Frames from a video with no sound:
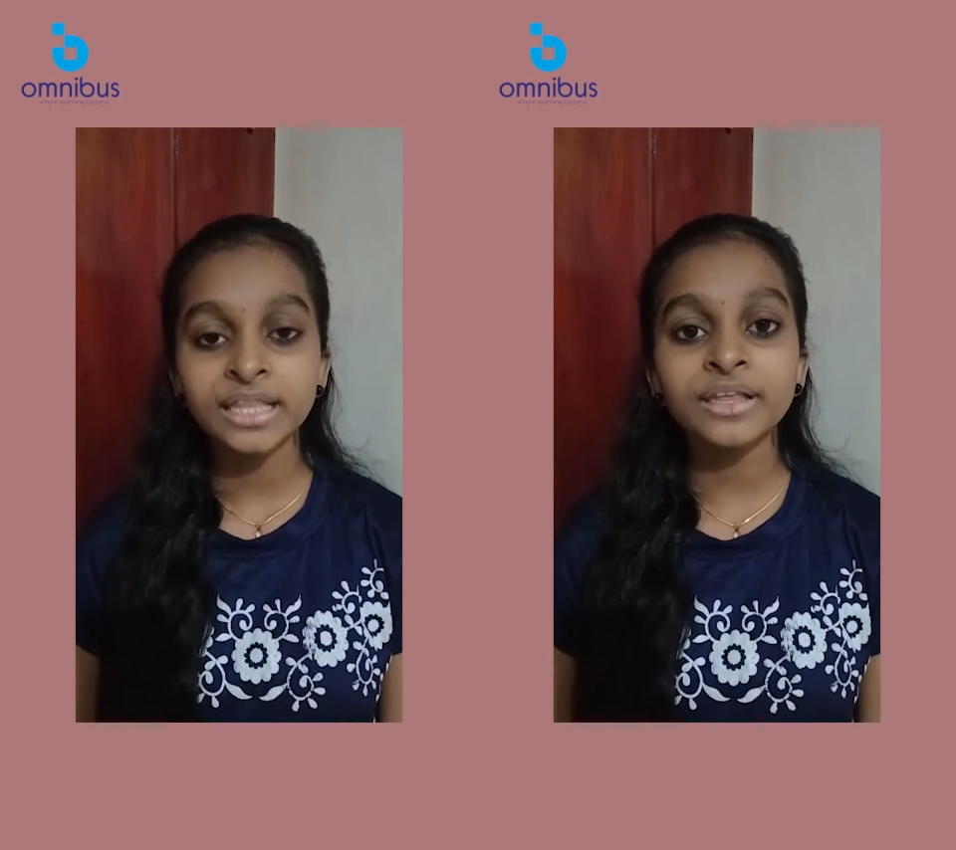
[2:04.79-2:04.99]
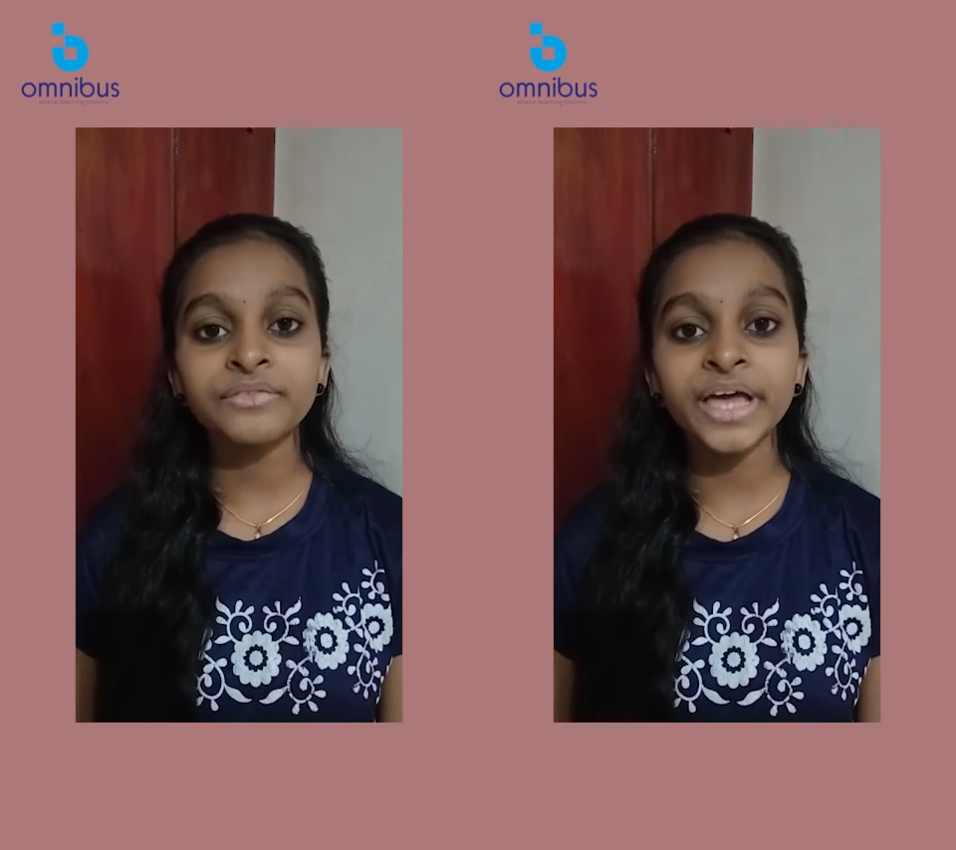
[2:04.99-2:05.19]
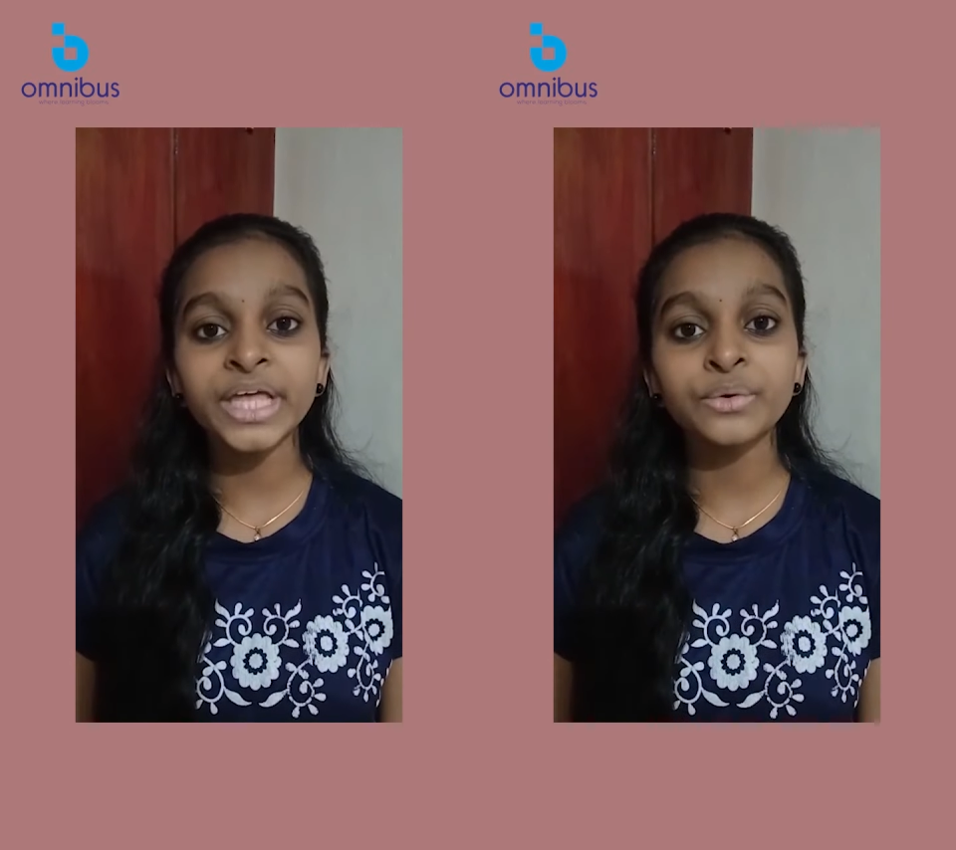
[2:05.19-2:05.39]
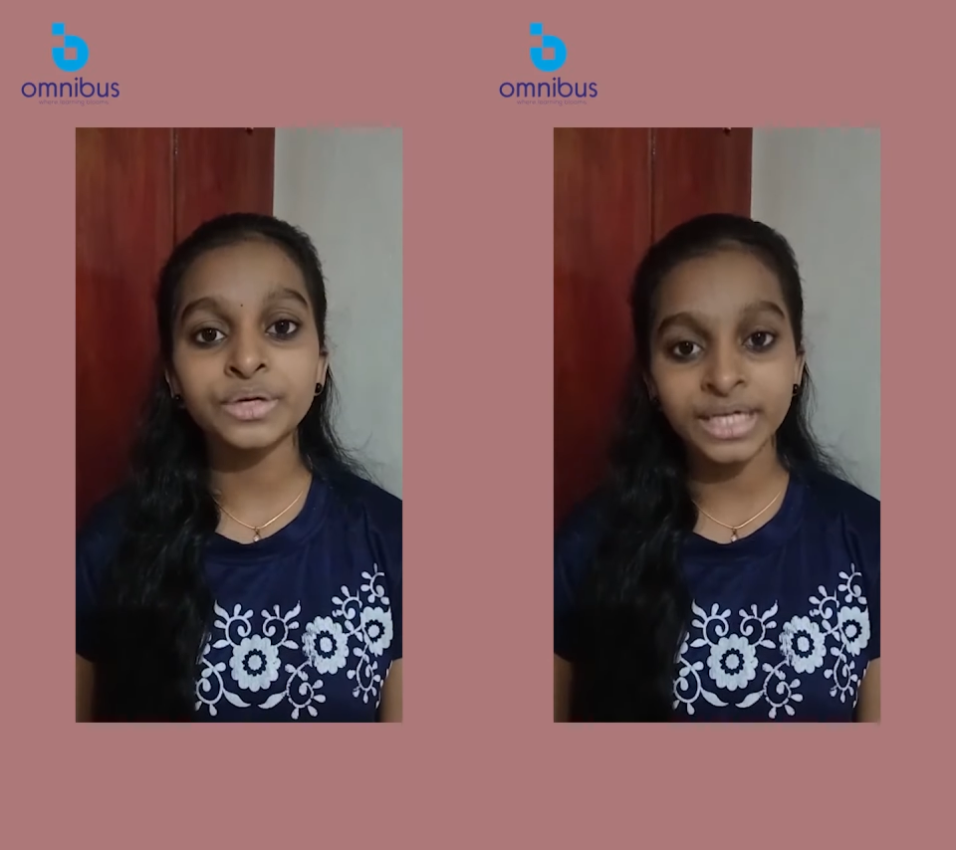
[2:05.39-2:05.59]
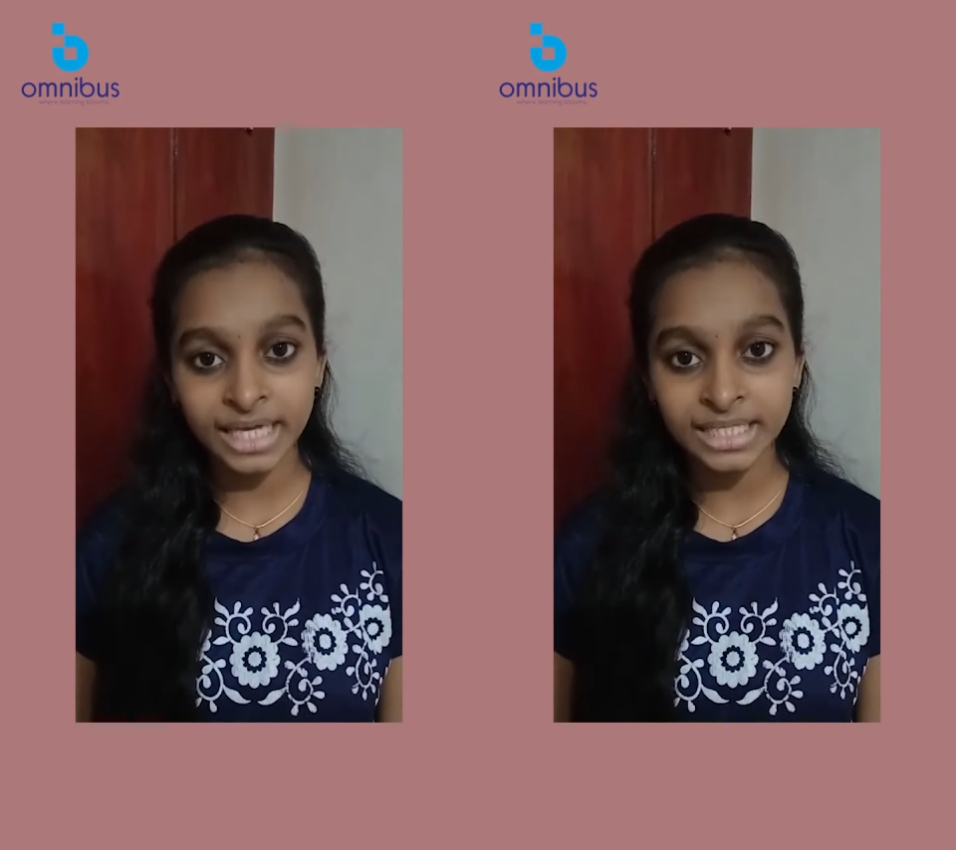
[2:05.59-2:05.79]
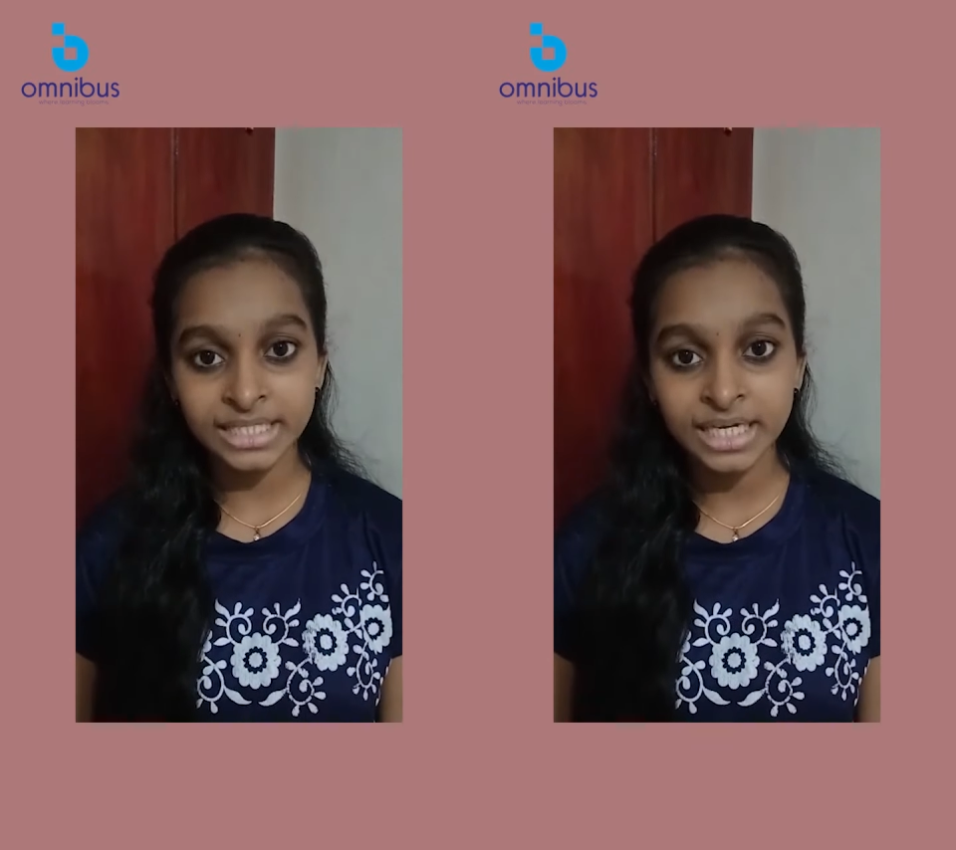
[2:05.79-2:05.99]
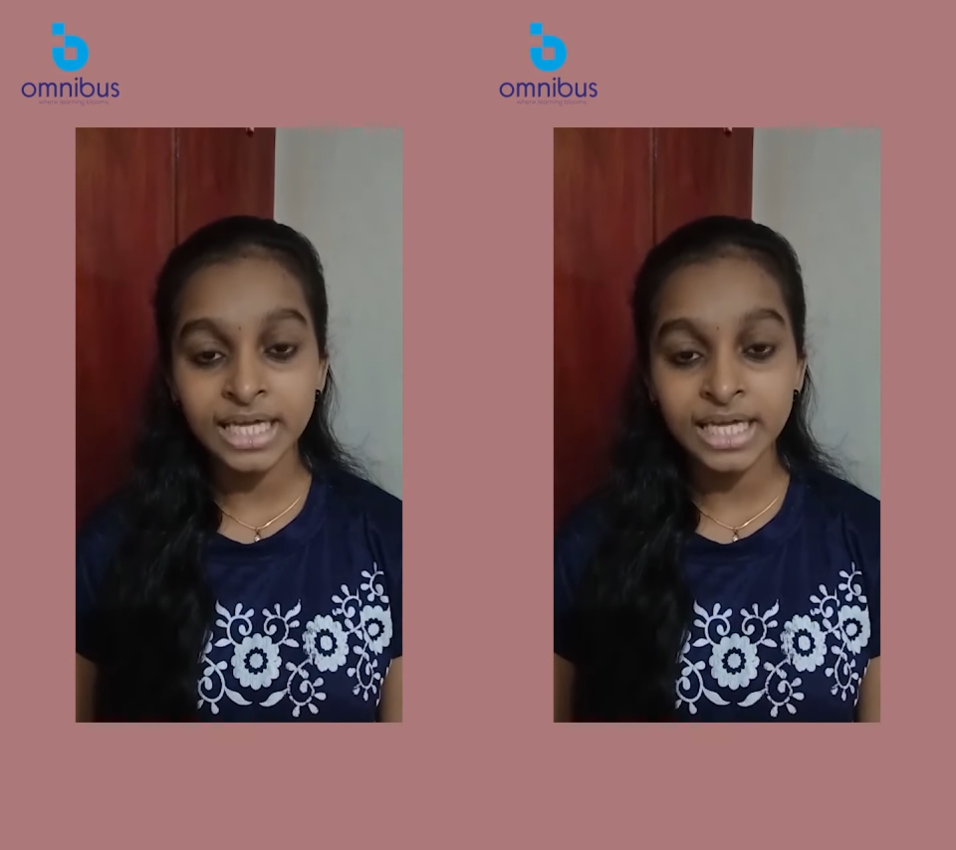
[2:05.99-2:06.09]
The way you teach,